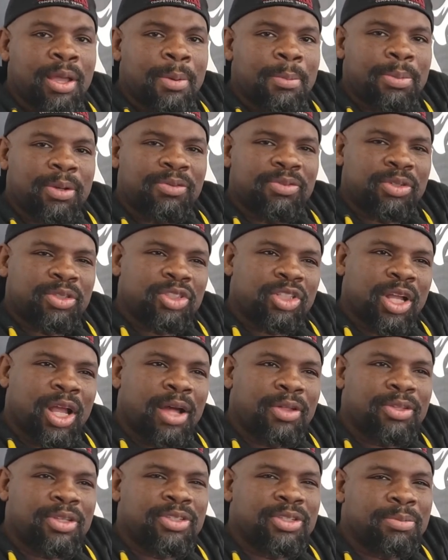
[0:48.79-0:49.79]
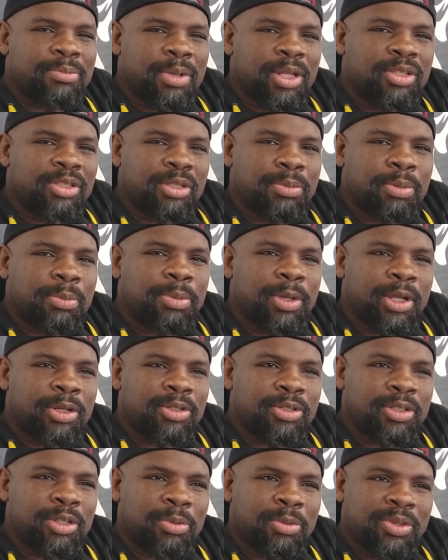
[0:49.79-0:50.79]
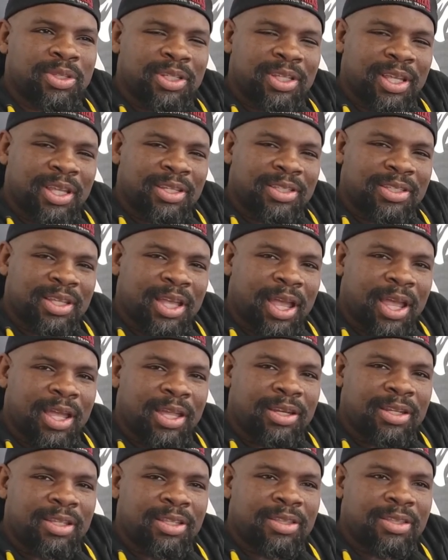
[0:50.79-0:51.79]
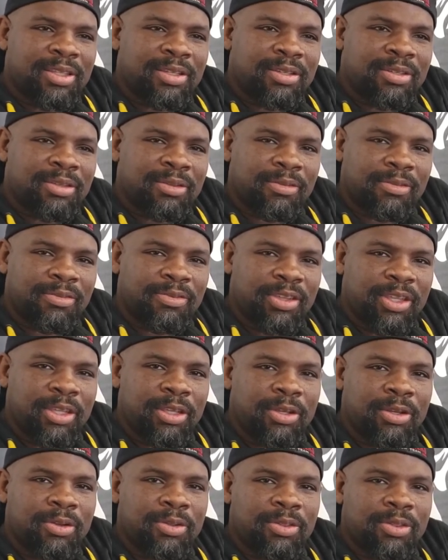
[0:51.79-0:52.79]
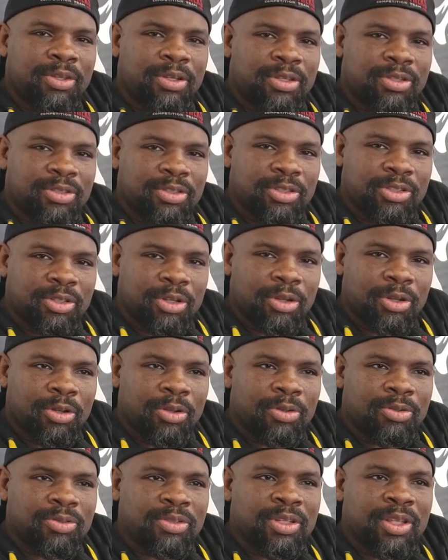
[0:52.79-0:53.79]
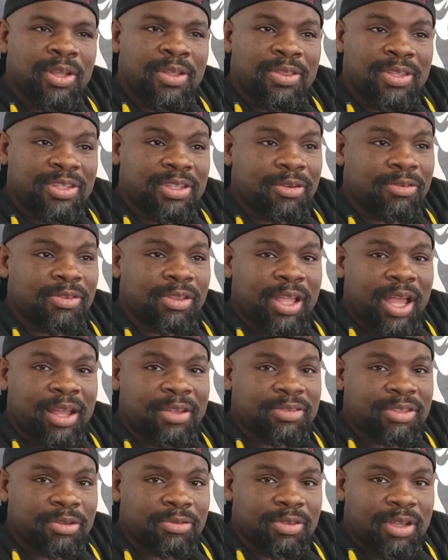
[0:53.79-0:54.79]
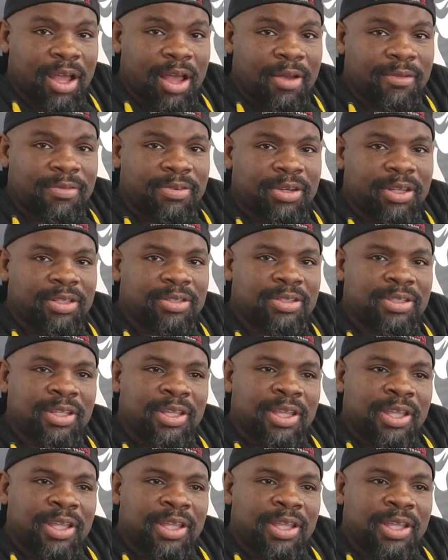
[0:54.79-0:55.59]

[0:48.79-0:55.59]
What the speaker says: but if your child isn't mentally prepared to deal with the anxiety, the fear, the concerns, lack of self-confidence,